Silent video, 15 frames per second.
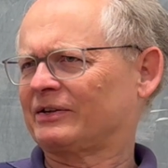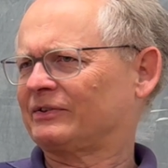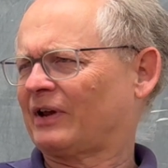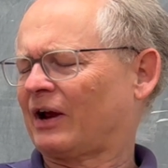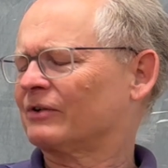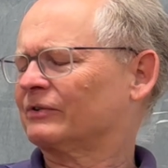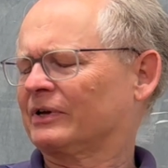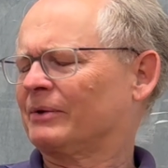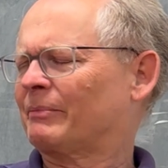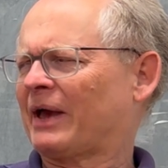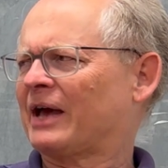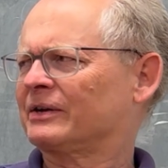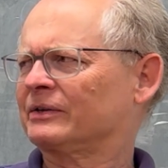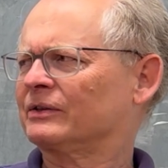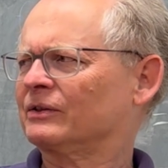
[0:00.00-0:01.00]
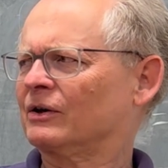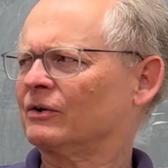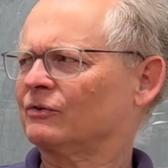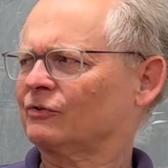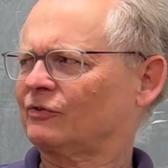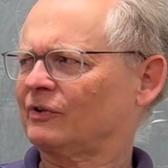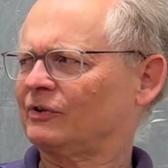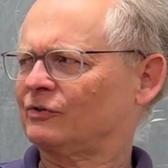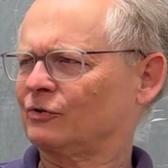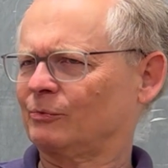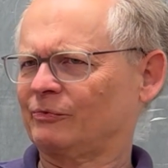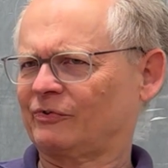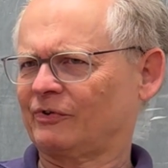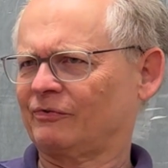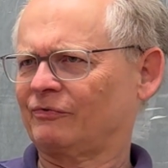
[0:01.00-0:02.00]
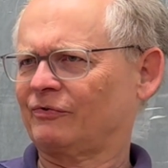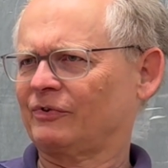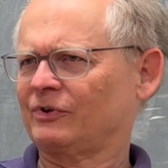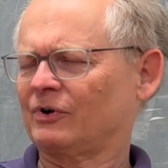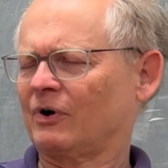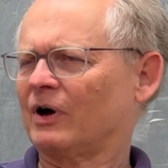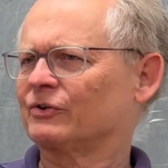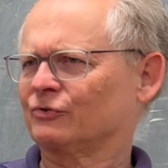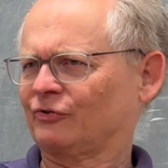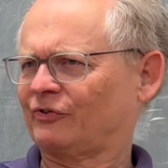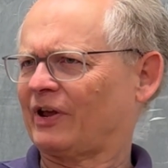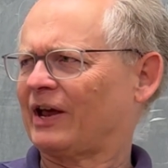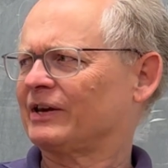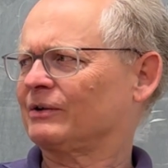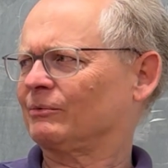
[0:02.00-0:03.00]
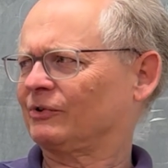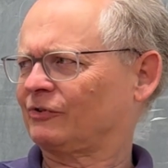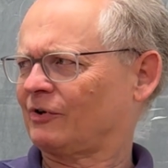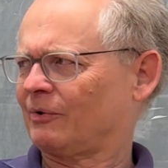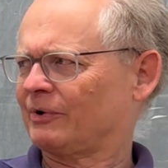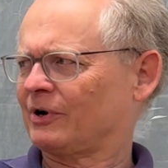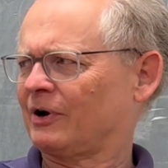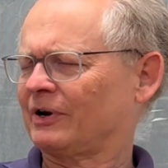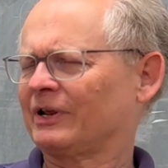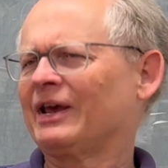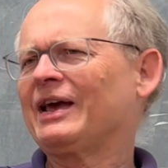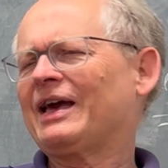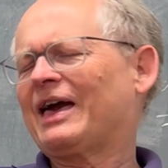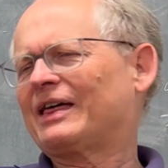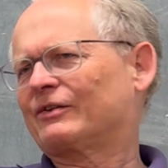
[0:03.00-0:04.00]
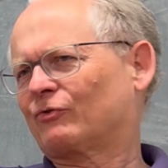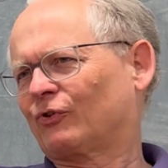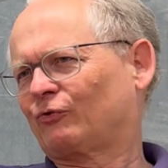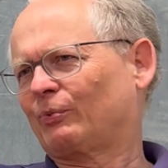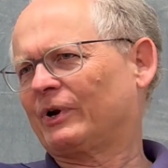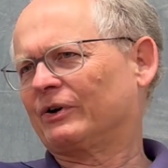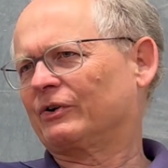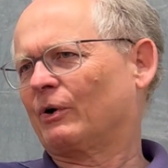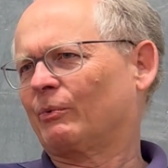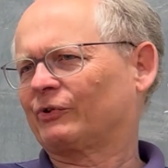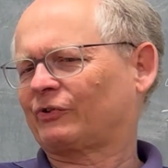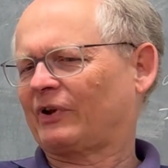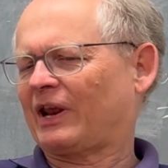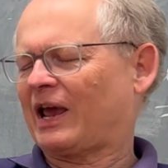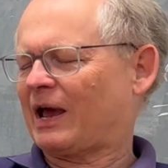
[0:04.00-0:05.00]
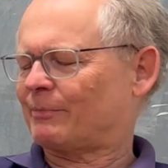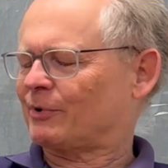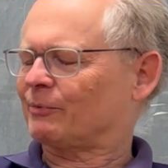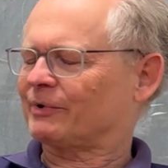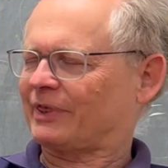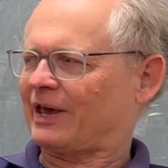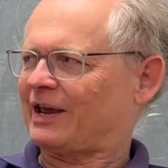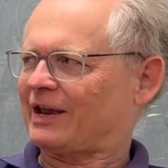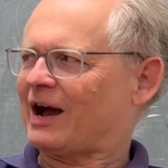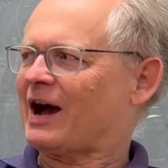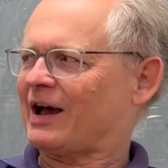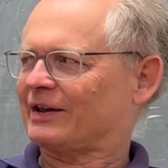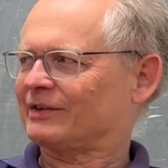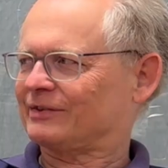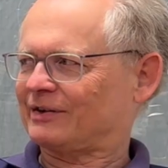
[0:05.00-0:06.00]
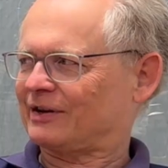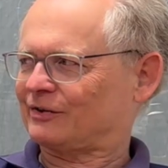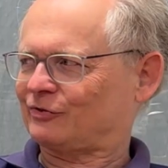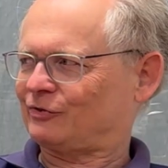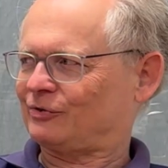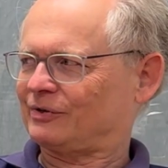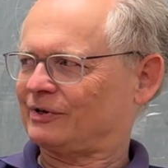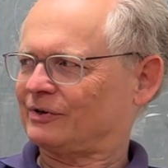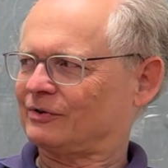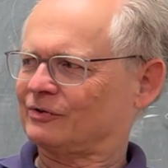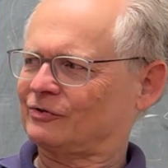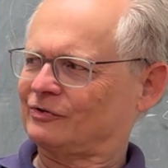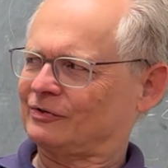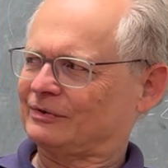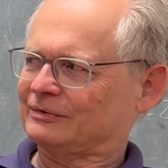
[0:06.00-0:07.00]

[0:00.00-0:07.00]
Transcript: entirely abandoned those in terms of understanding what's going on. And of course, we don't know what's going to happen with AI in the next 2 years.